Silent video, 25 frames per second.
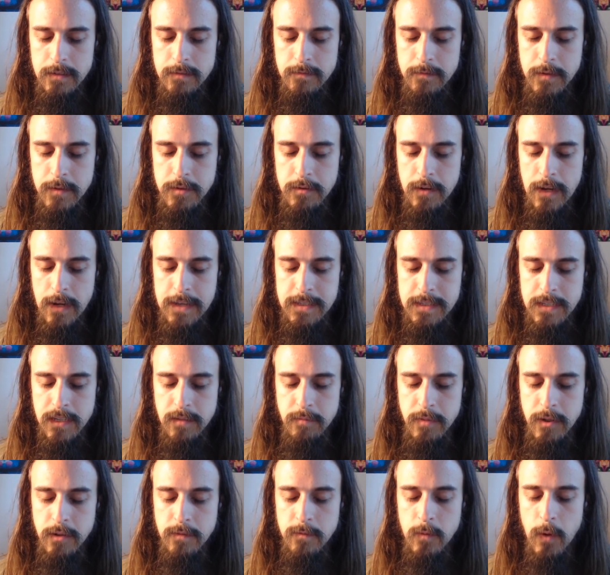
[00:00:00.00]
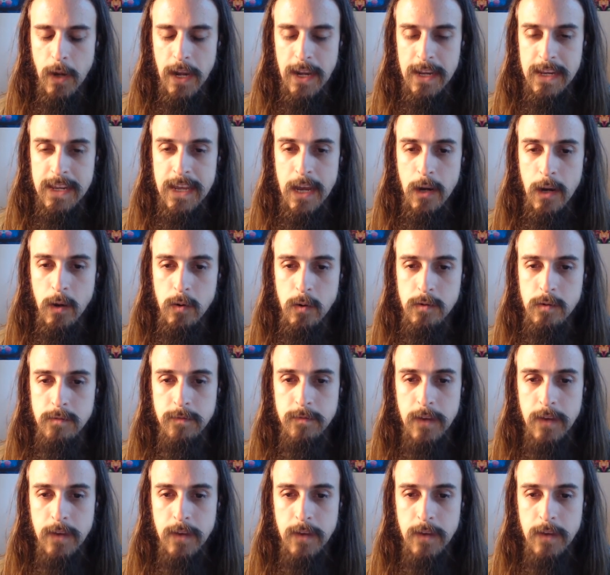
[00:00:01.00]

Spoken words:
Visualizing a beautiful yellow